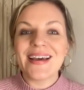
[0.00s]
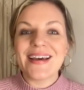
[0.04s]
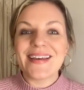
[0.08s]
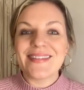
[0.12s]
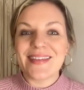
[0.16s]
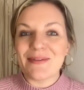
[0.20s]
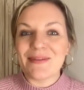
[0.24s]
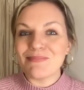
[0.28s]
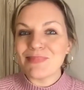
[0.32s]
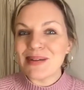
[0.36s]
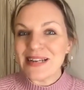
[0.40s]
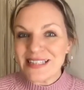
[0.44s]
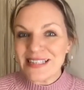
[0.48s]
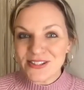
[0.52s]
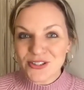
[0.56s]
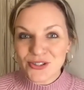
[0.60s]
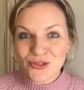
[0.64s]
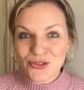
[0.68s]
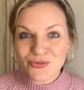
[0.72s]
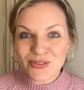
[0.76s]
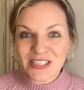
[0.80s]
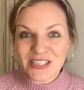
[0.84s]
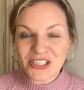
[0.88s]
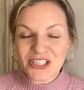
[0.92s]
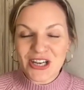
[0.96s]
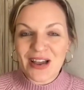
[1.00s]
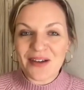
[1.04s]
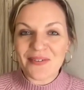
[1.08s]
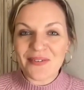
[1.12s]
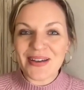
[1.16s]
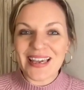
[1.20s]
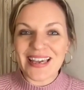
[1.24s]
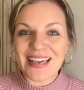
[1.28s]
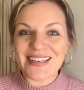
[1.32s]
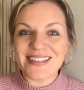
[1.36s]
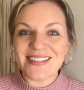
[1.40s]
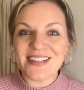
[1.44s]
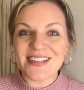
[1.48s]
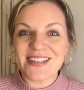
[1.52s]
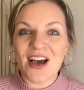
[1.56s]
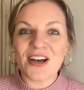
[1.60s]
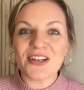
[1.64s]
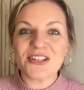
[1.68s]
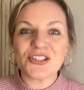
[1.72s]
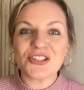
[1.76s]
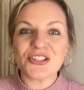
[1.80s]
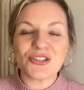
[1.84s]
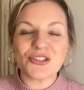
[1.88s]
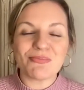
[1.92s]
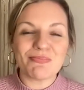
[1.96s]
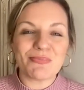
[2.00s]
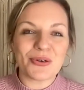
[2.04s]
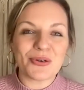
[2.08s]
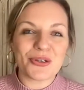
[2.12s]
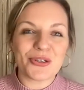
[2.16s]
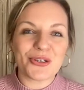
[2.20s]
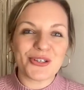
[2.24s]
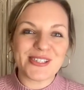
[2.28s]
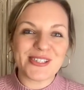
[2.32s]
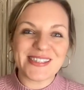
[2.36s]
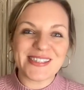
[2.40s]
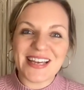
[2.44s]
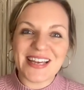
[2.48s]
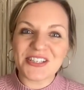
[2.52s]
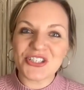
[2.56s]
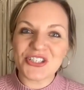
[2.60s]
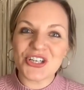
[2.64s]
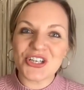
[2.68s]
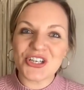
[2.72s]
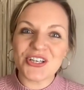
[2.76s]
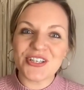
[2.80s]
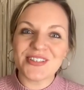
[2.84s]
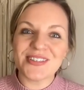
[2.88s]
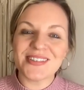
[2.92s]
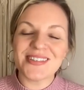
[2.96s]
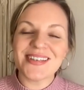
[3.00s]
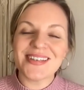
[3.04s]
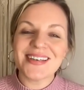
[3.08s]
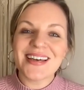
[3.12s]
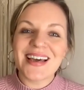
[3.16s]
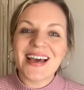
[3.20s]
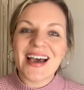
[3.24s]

then please do reach out and get in touch and book your session.